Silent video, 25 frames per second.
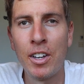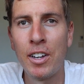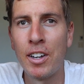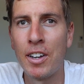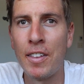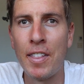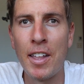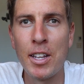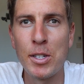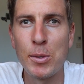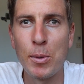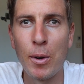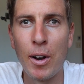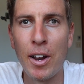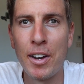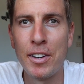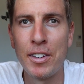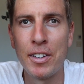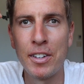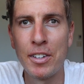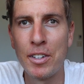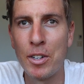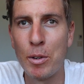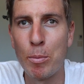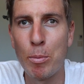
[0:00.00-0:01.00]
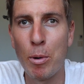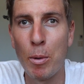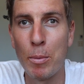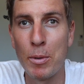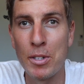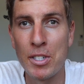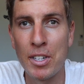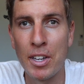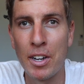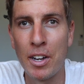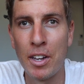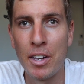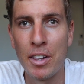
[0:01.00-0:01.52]
And that's what I did. You've probably
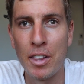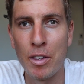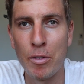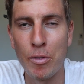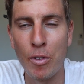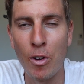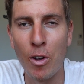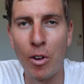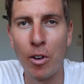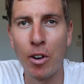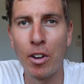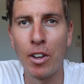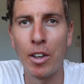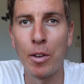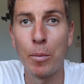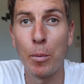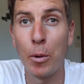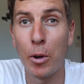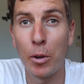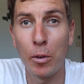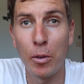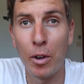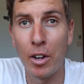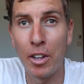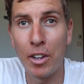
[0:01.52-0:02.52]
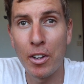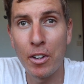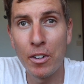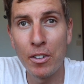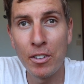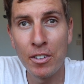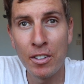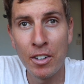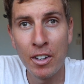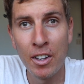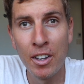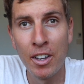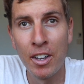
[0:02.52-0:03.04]
seen it in the vlog. It worked really
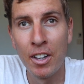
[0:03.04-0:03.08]
good.